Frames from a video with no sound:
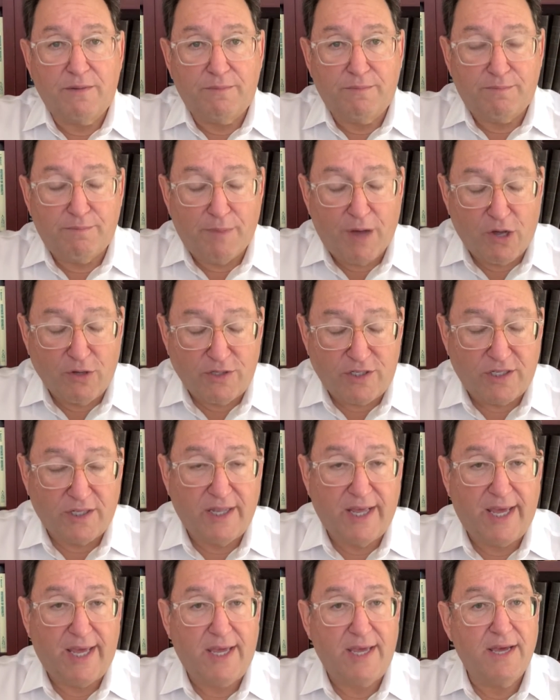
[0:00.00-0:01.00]

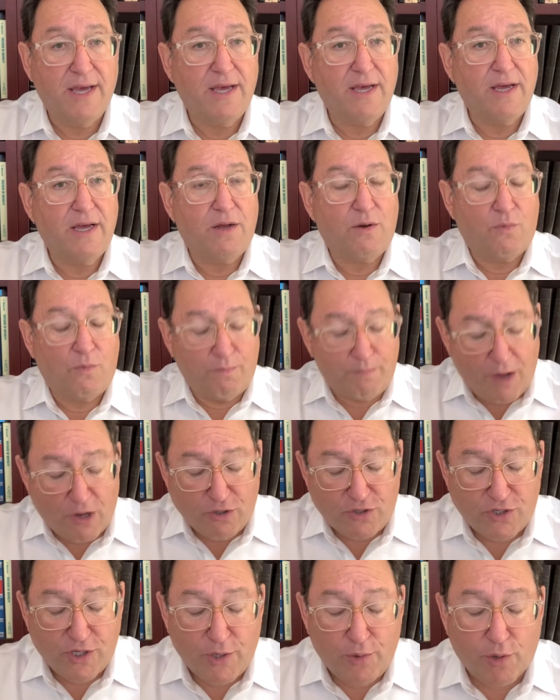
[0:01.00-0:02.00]
mostly
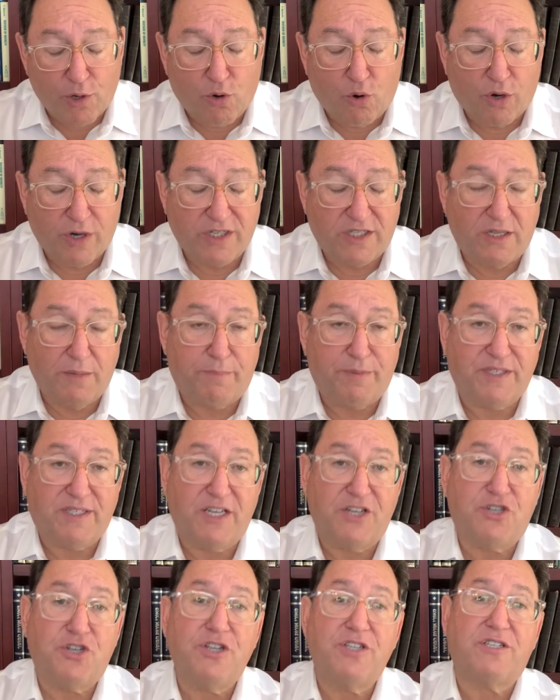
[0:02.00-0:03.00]
mostly records the
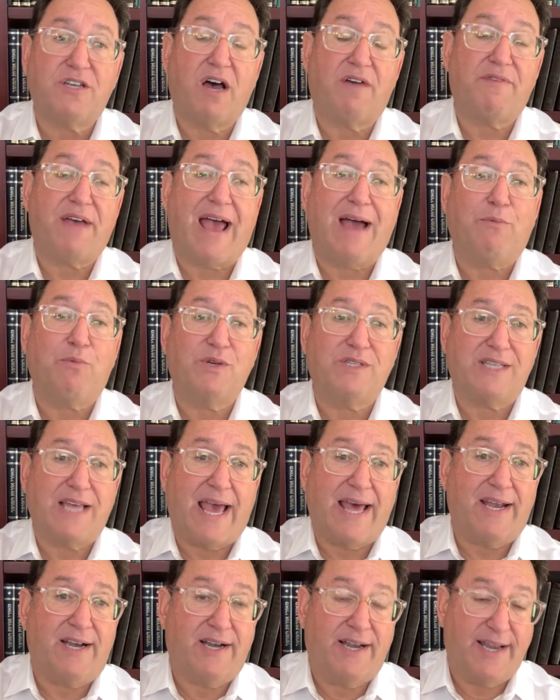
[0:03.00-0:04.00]
positions of and was
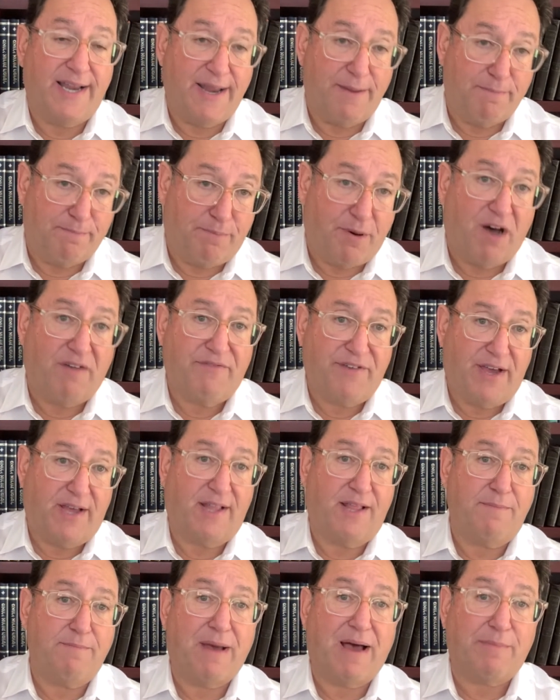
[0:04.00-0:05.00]
edited in
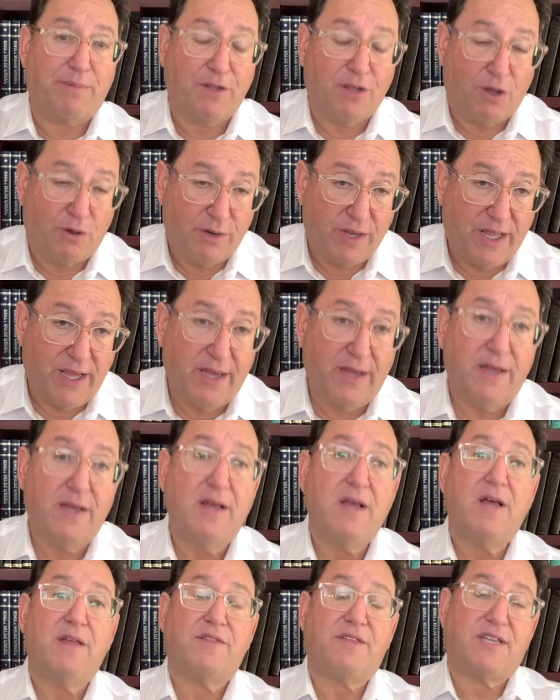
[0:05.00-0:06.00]
Bavel in Babylonia.
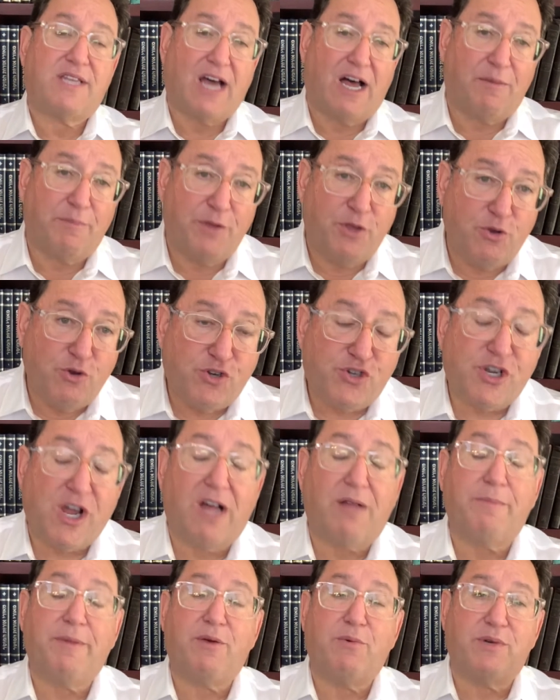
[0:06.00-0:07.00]
The Talmud
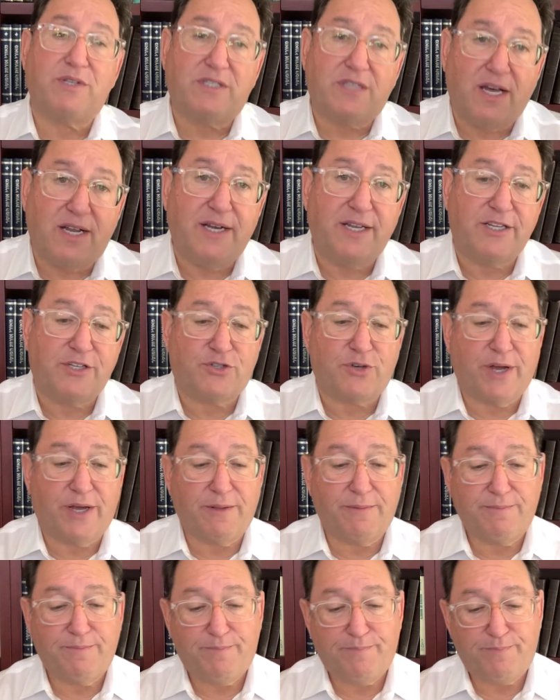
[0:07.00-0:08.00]
Yerushalmi was done in Israel.